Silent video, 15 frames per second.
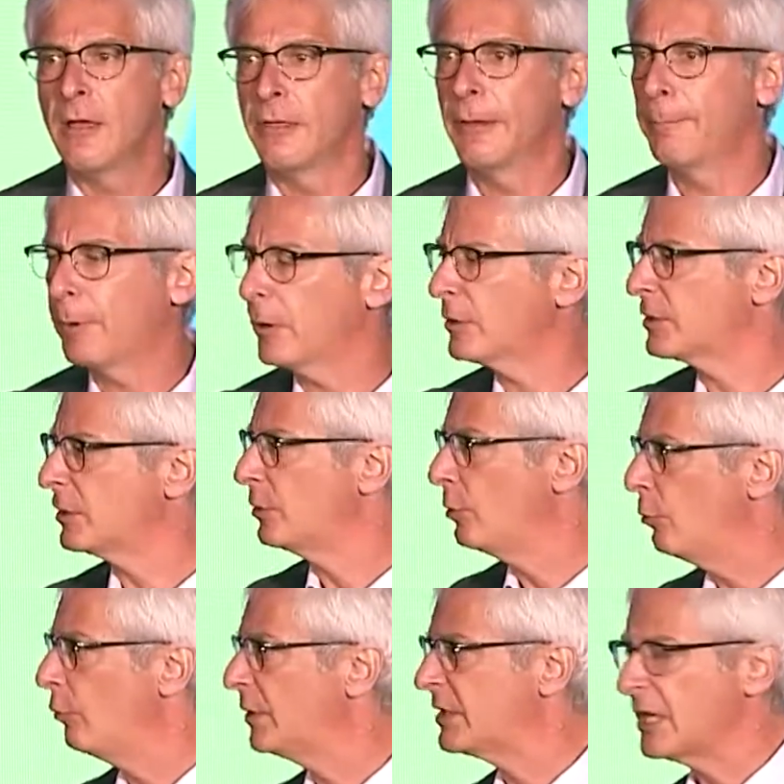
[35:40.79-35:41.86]
the person
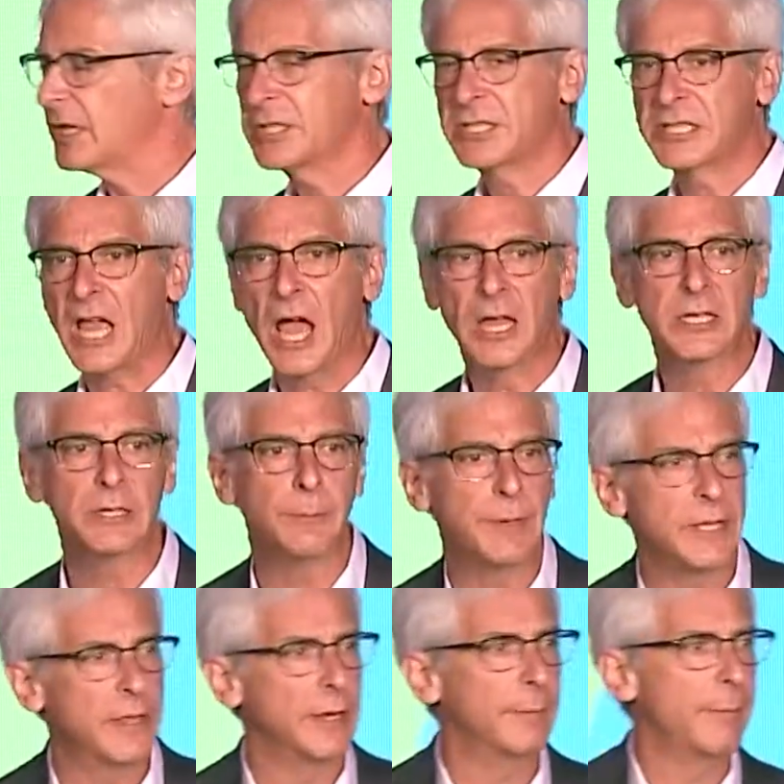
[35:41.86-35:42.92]
who was assigned to be
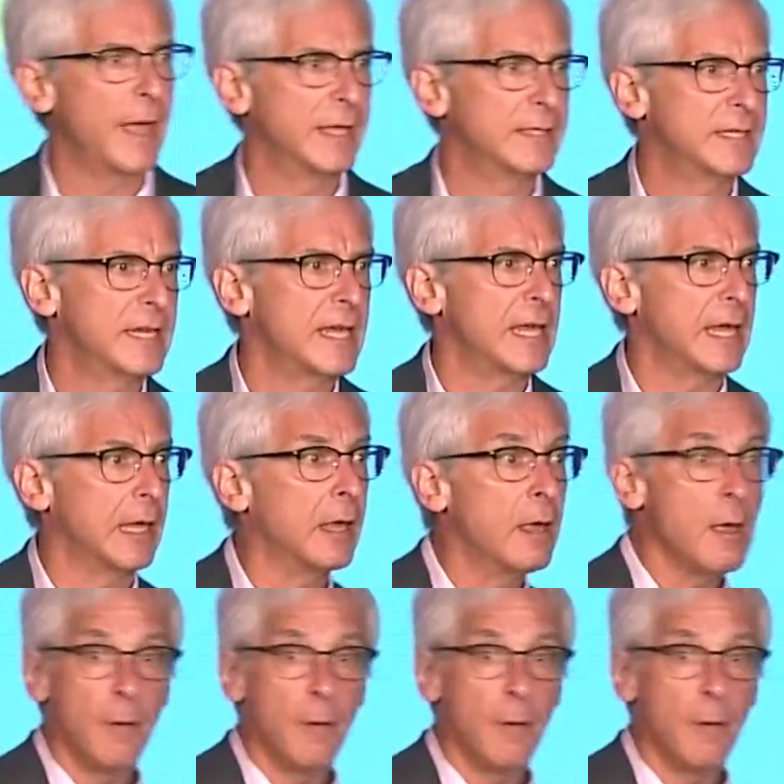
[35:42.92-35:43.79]
their mentee.